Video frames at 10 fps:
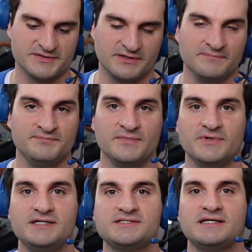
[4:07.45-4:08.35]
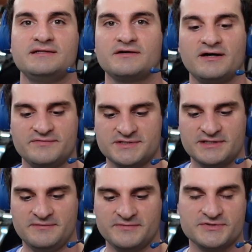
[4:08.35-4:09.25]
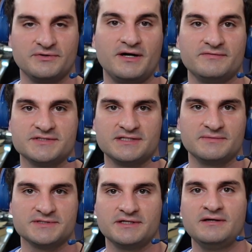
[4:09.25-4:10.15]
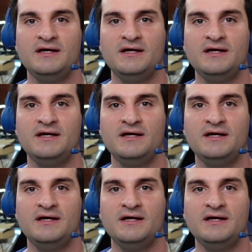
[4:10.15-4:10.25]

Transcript: So we didn't see anything obvious there. There's no obvious damage there.